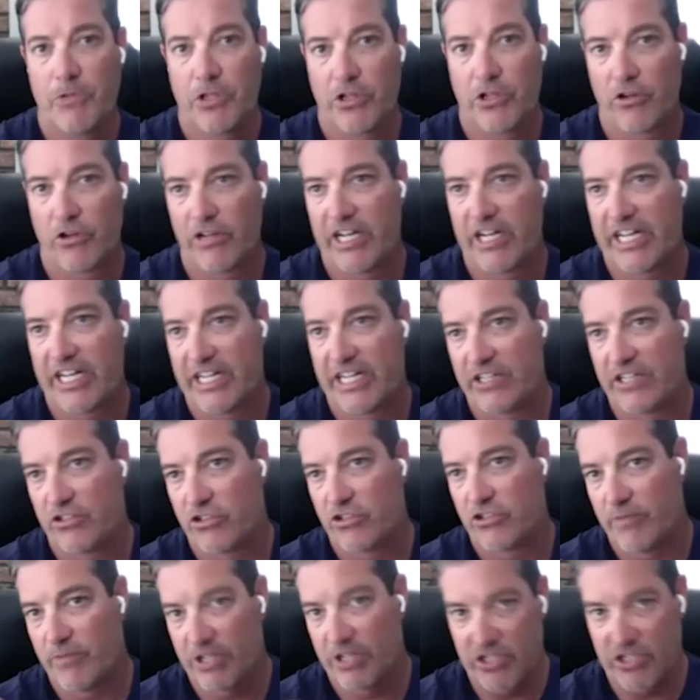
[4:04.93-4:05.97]
you're hitting it
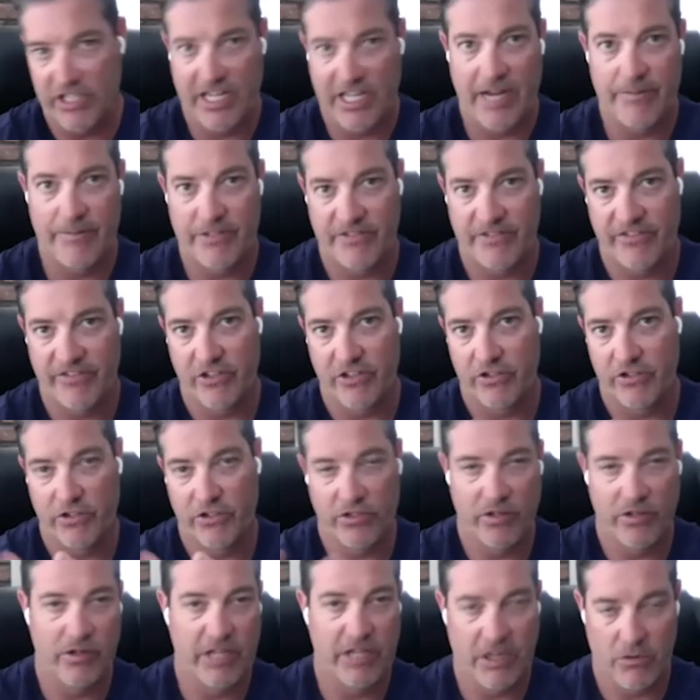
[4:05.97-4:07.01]
too much to the opposite field
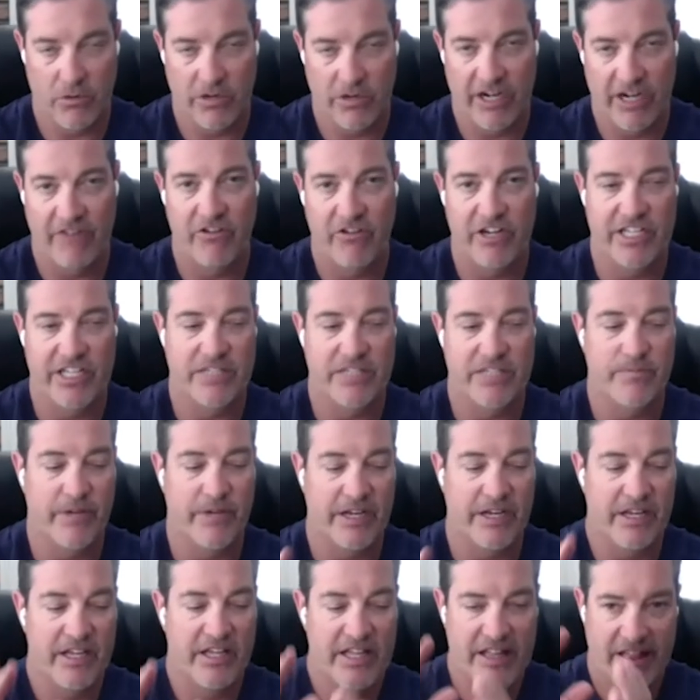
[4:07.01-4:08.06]
you know whatever it is
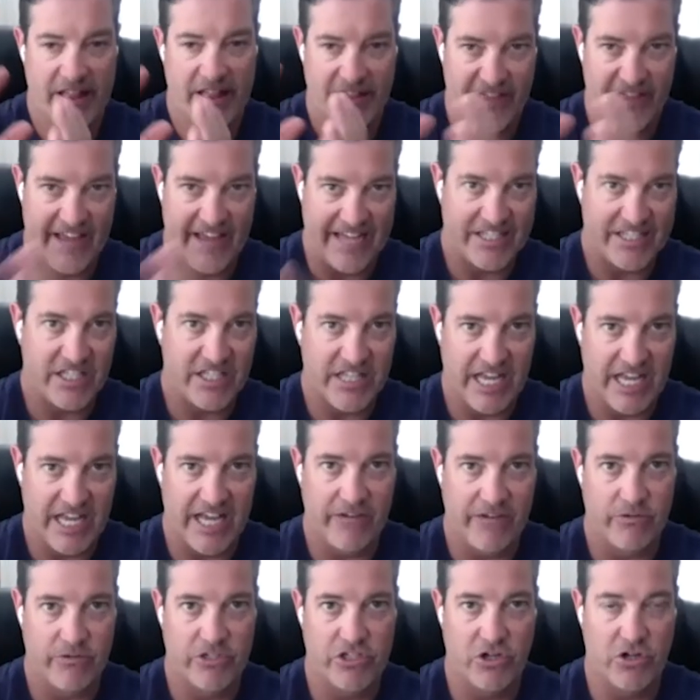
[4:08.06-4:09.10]
but that's the
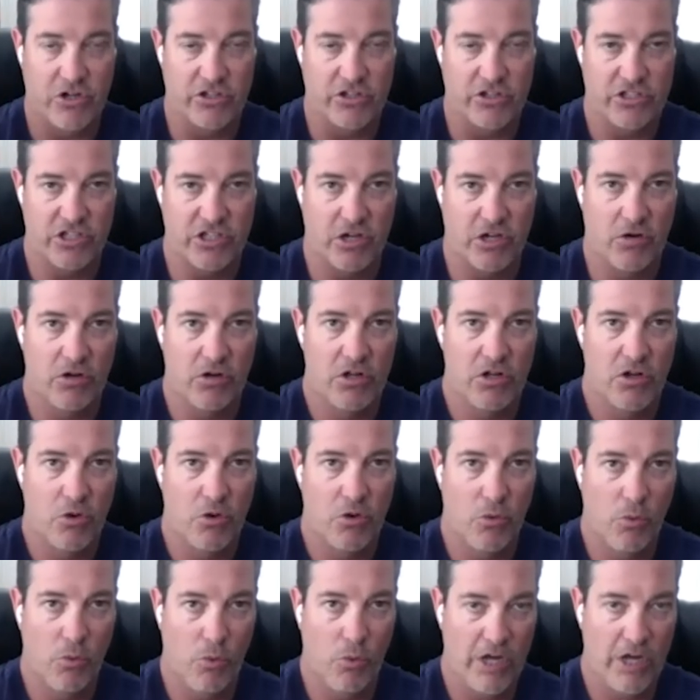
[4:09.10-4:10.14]
end result so
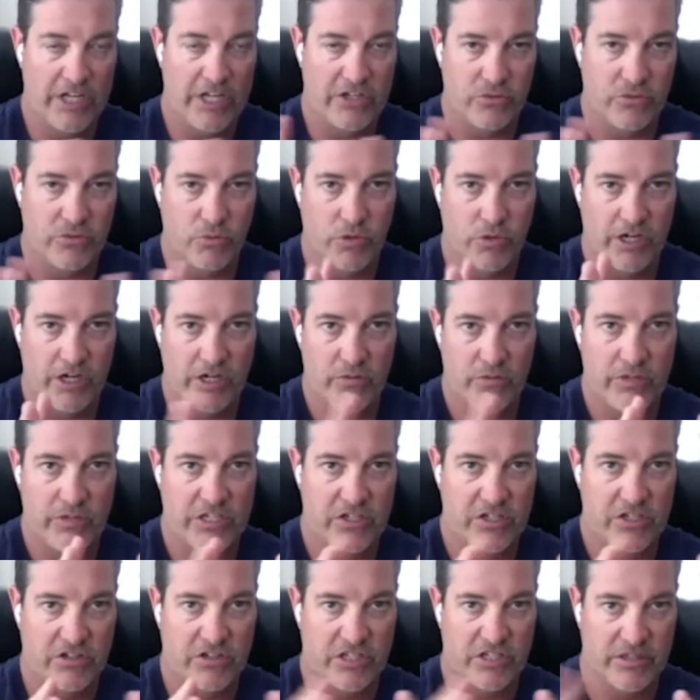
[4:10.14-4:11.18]
what do, what can we
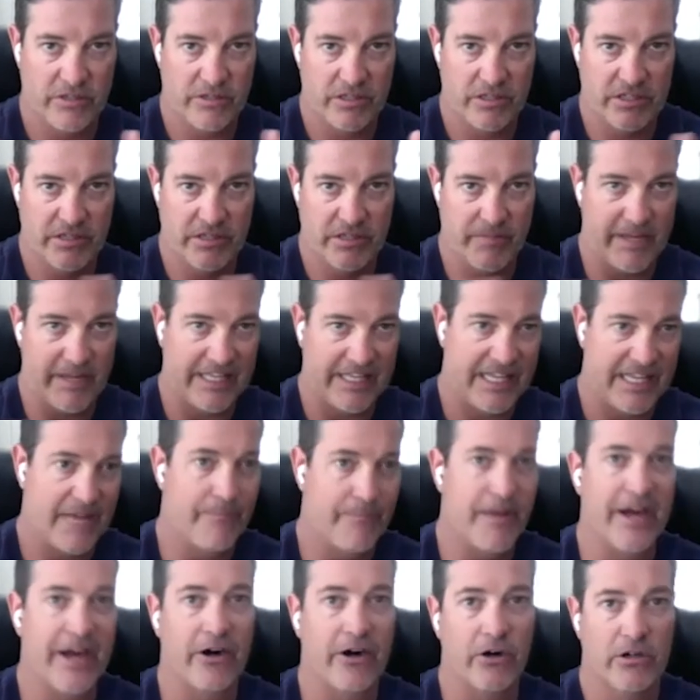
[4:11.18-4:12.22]
do to to make
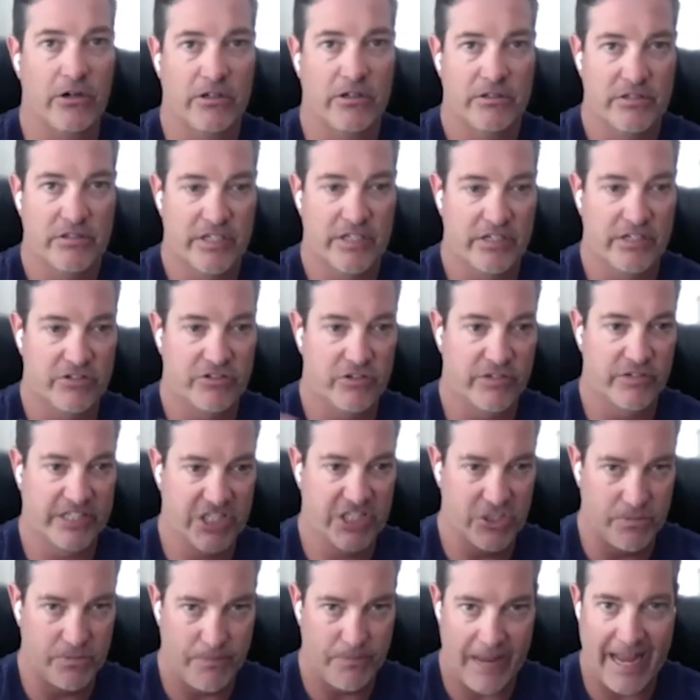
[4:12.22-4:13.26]
that better you know to
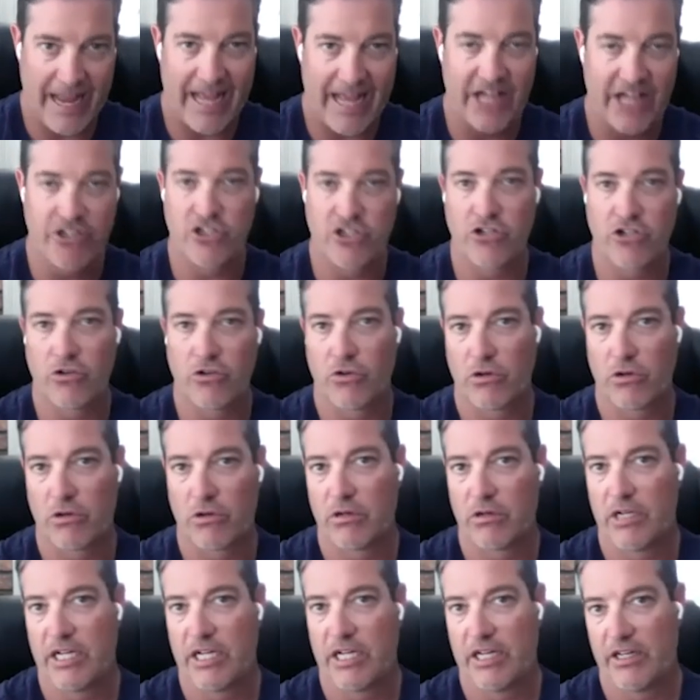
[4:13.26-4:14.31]
expand
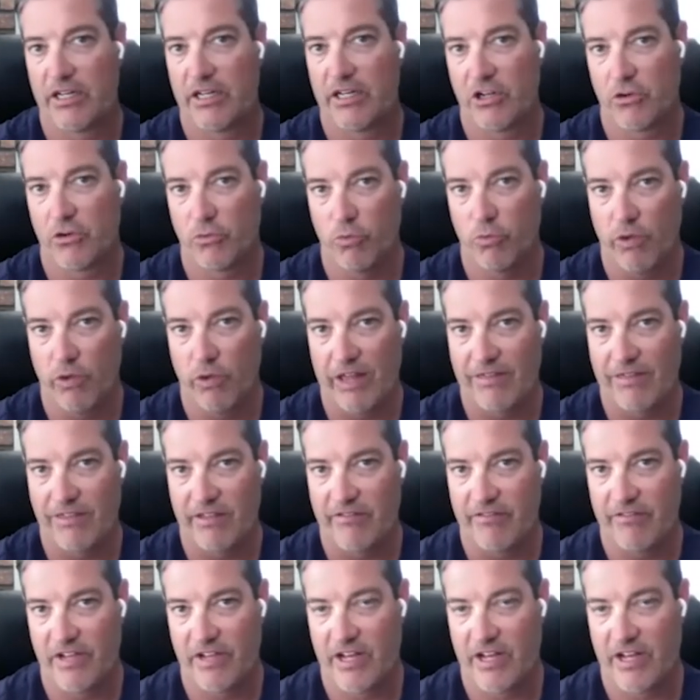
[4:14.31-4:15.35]
your uh, your width
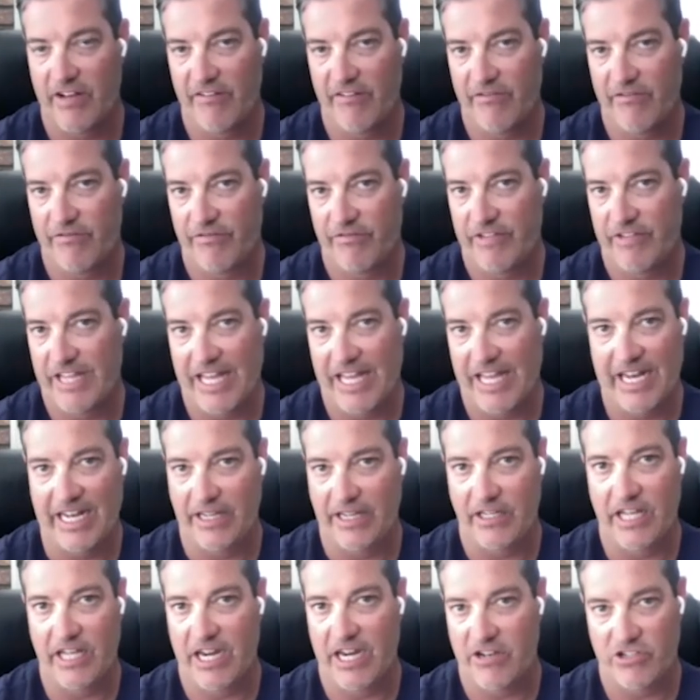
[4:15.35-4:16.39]
of of
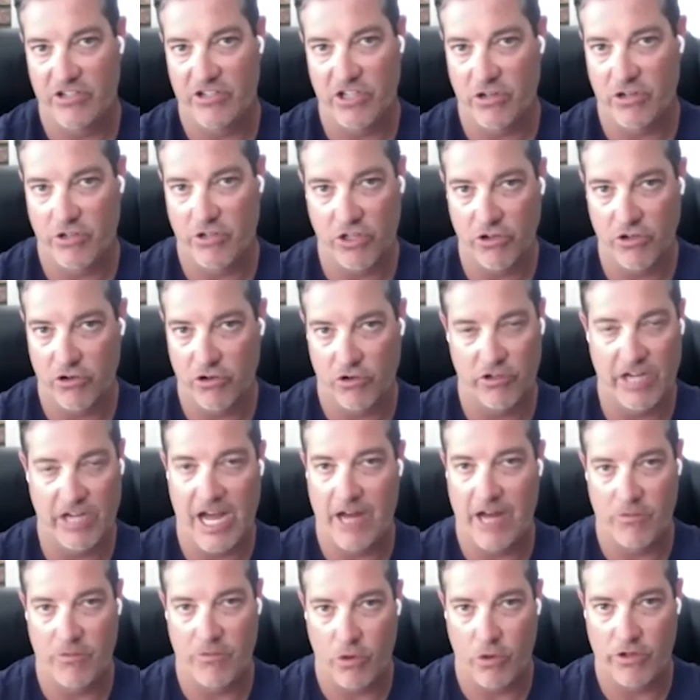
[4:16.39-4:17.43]
hitting you know so you're
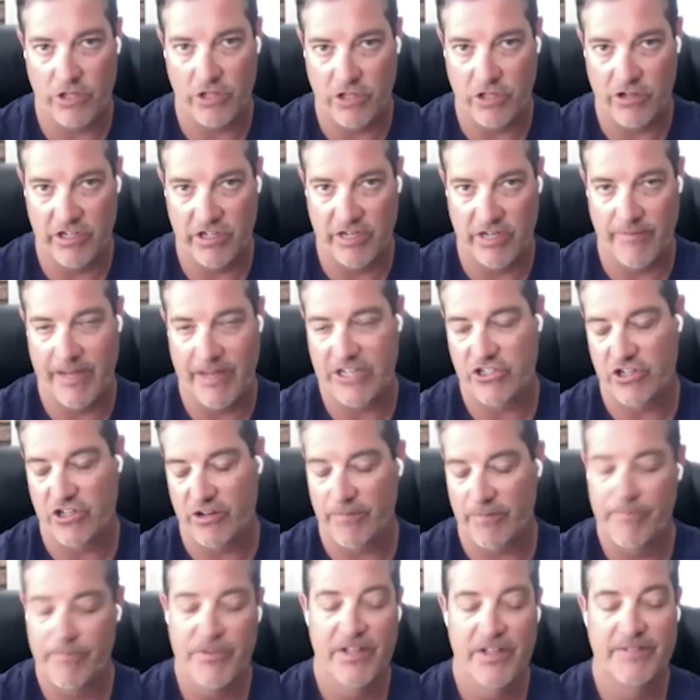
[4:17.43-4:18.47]
not
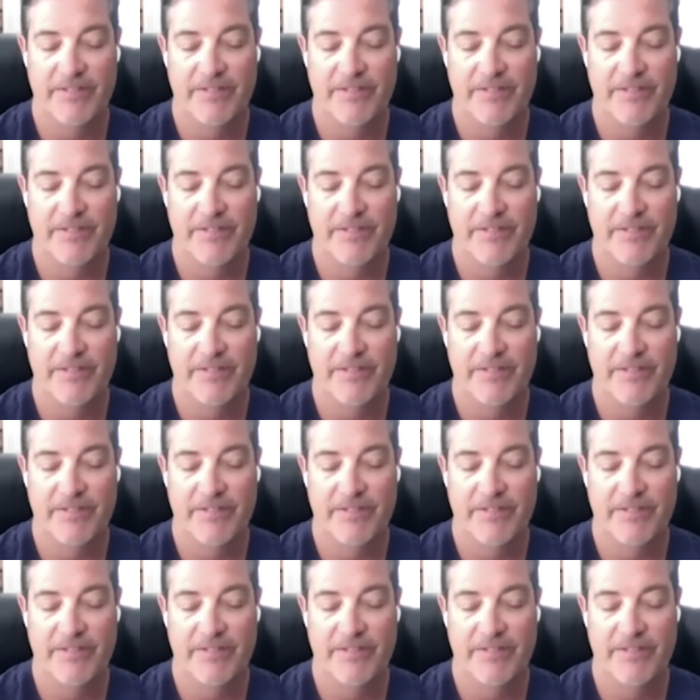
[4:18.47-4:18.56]
unidimensional